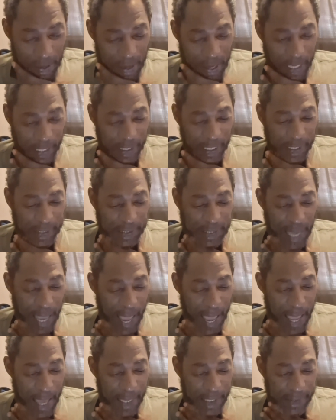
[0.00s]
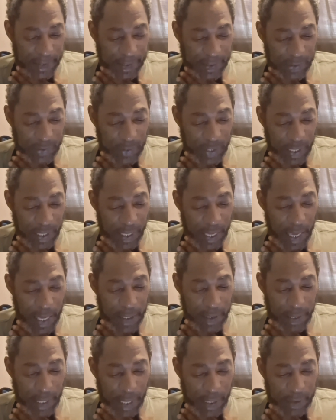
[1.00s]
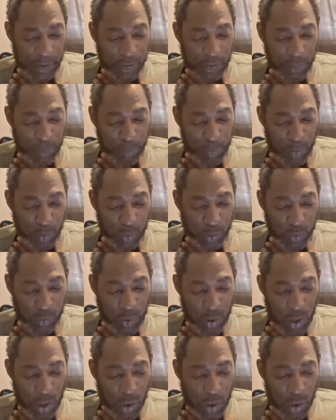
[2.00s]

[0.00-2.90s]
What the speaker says: And they tied unto it a lace of blue